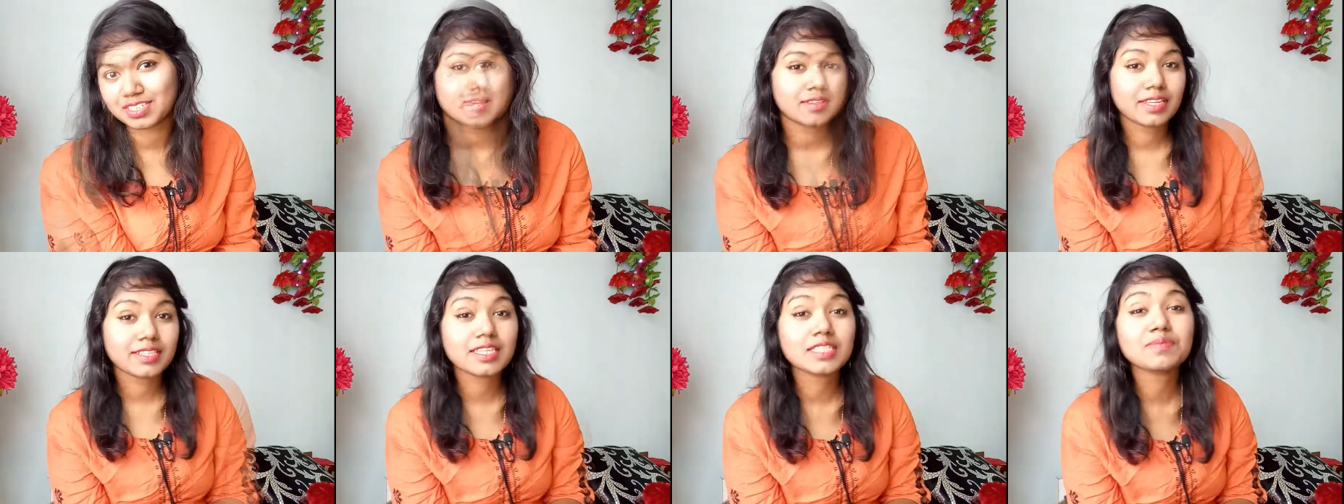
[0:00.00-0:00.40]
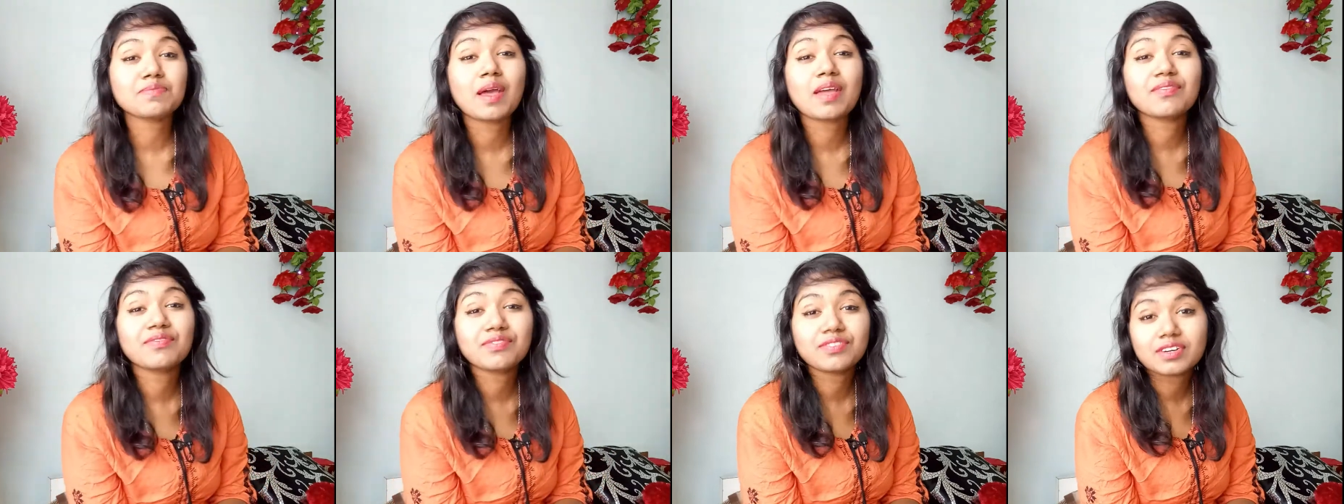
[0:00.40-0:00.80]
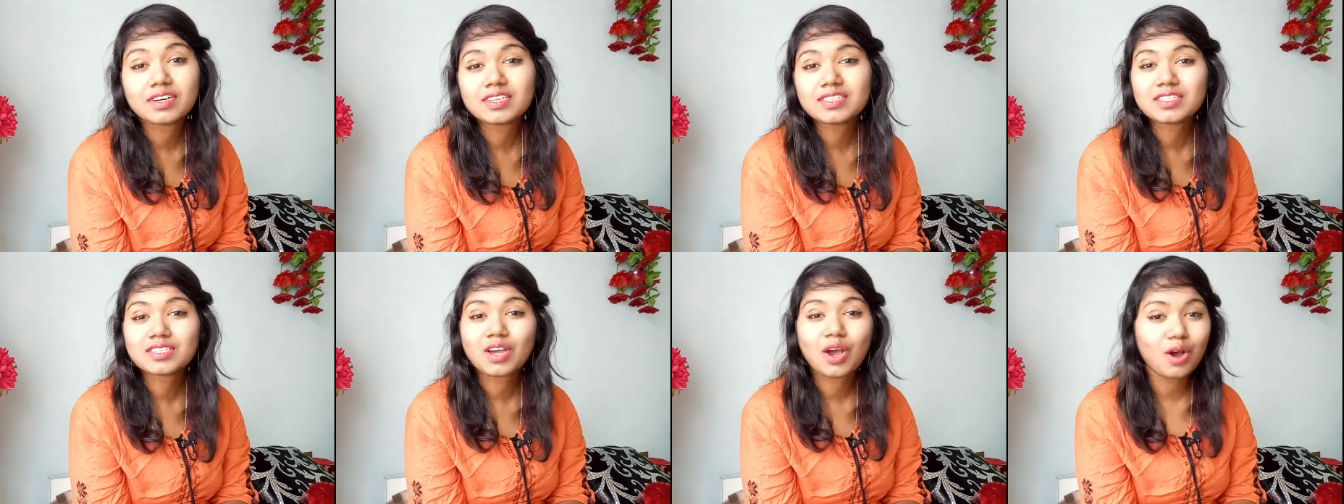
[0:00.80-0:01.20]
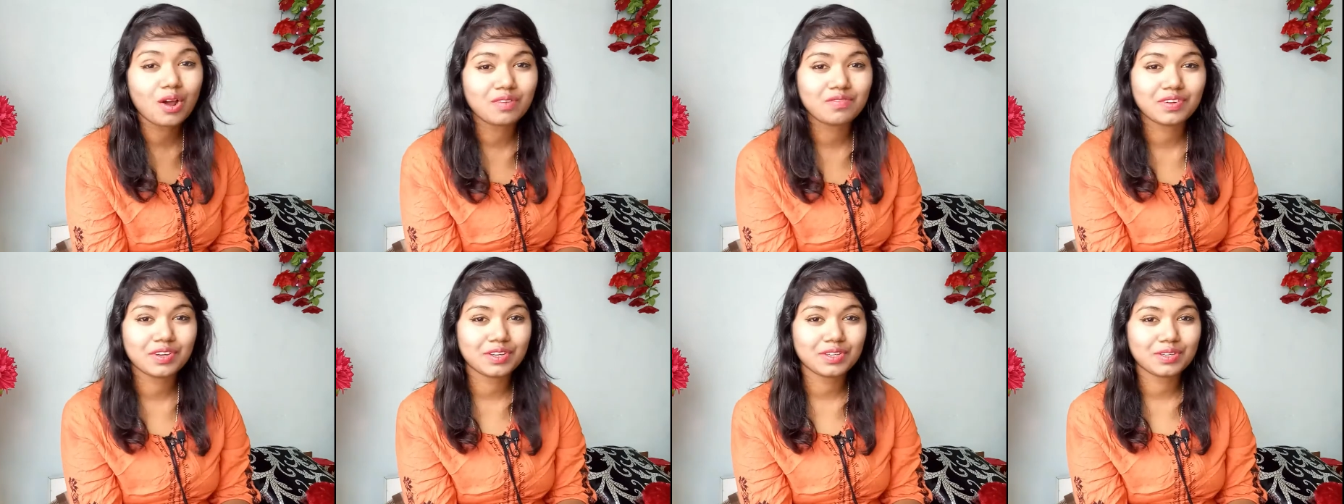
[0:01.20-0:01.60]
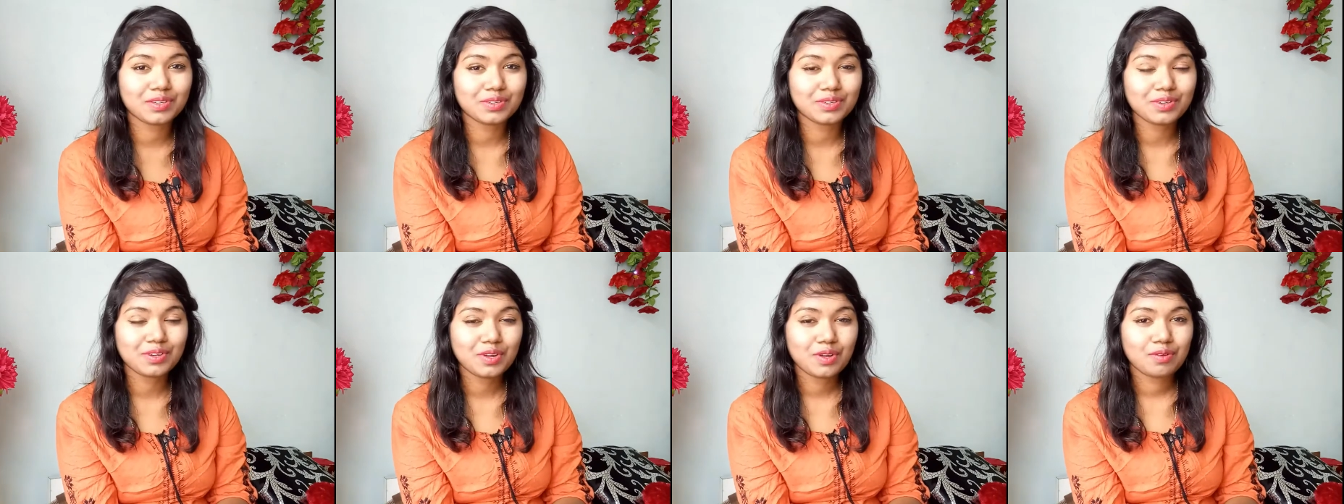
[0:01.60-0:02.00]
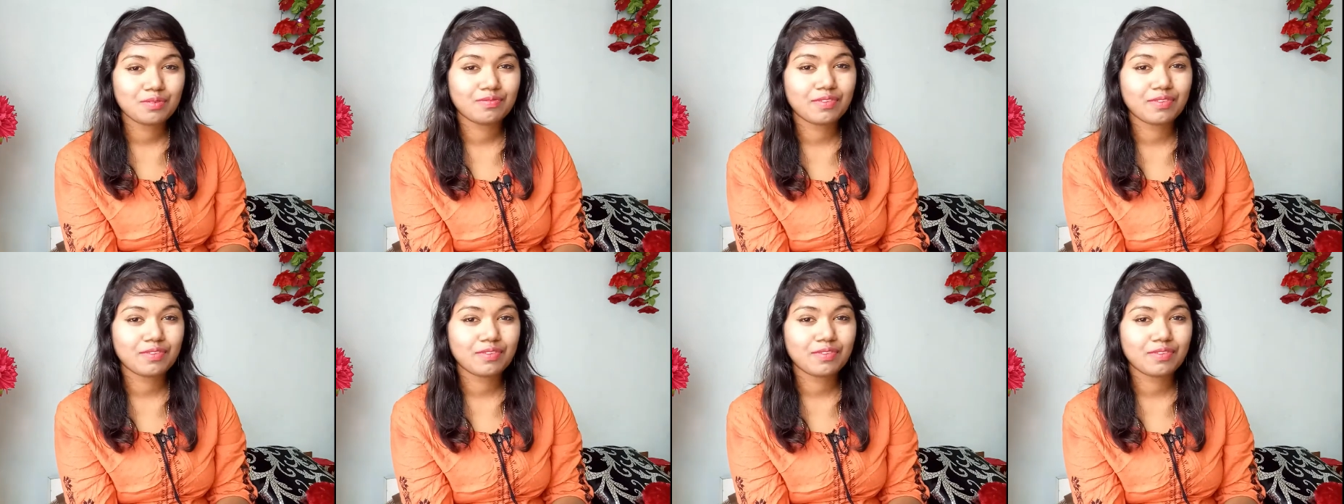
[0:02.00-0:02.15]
This is my first haul video